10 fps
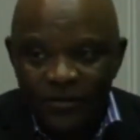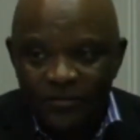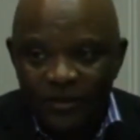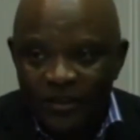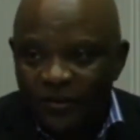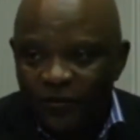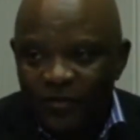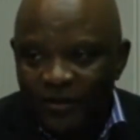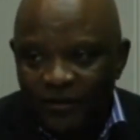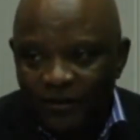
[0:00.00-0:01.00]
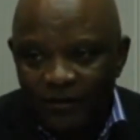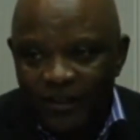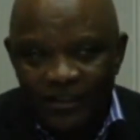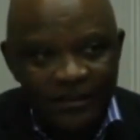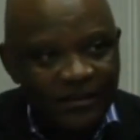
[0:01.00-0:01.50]
the best of my
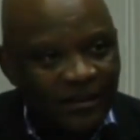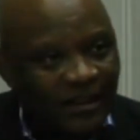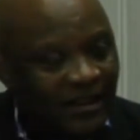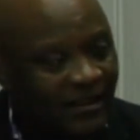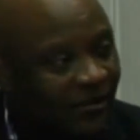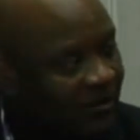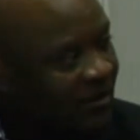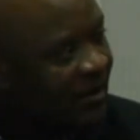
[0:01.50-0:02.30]
recollection, has not